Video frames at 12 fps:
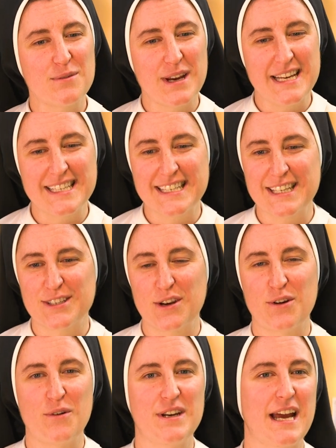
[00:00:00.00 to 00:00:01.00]
grace to
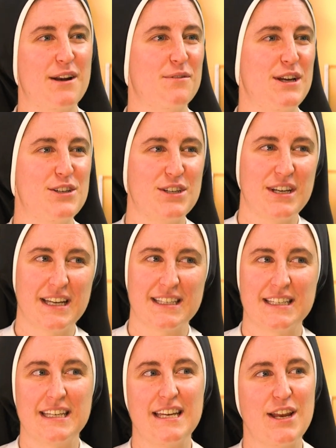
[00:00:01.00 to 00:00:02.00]
start going to adoration
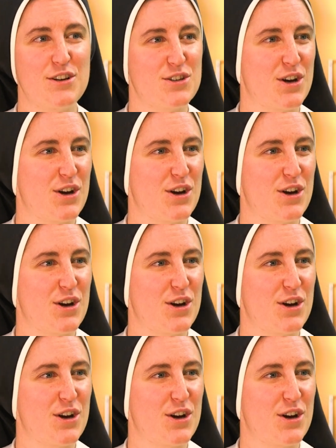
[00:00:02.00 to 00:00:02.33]
as a teenager,